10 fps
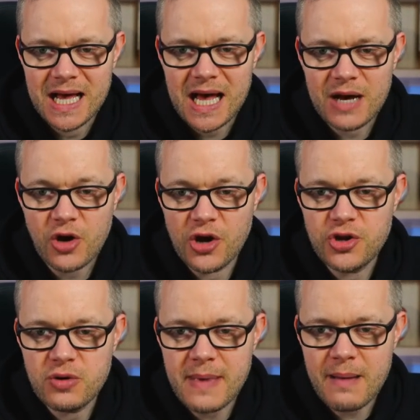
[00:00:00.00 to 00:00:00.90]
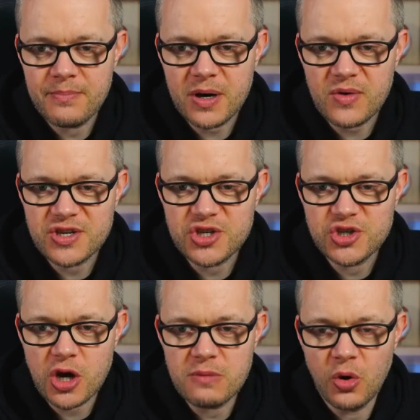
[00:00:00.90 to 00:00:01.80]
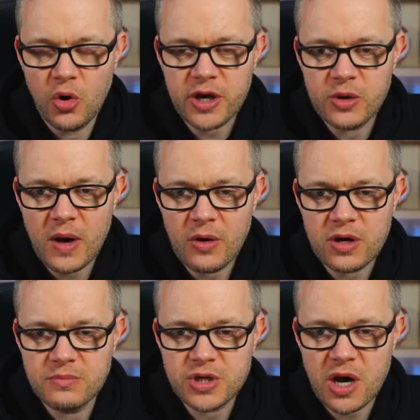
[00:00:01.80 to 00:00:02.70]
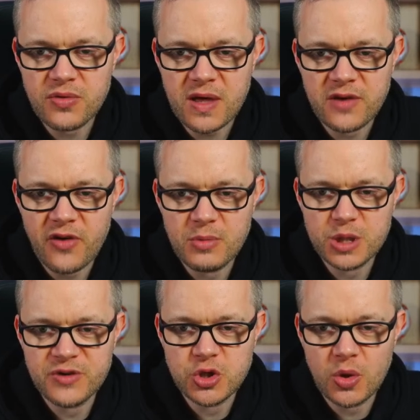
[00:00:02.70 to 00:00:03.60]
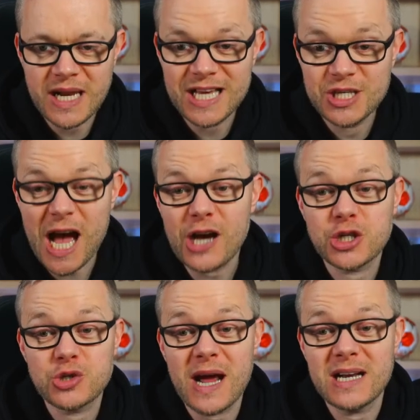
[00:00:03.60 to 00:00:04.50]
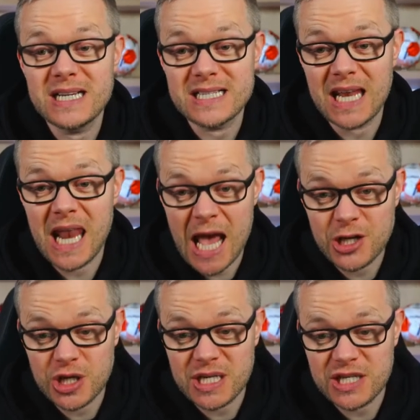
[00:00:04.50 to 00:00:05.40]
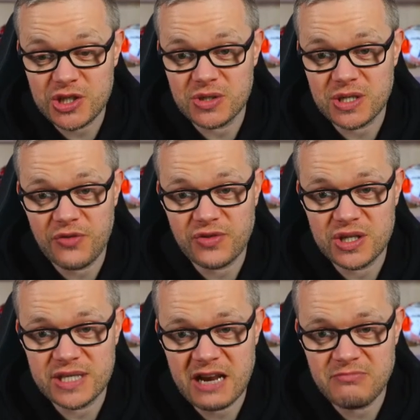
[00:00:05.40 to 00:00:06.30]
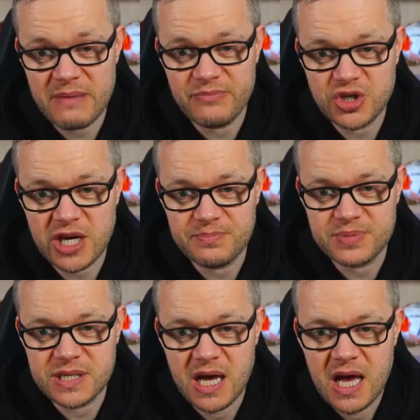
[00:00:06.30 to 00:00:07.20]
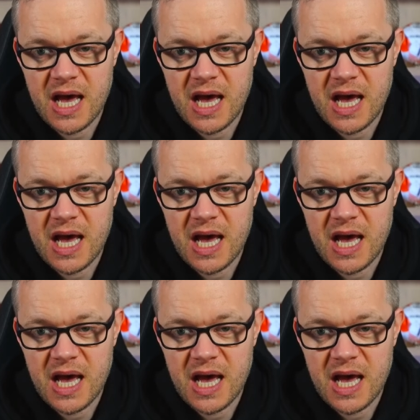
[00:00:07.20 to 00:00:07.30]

I've uh, got a new member, which is Joe Morgan. Welcome, Joe. Thank you very much for joining. Jack Strand is a legend. He's just gifted ten memberships.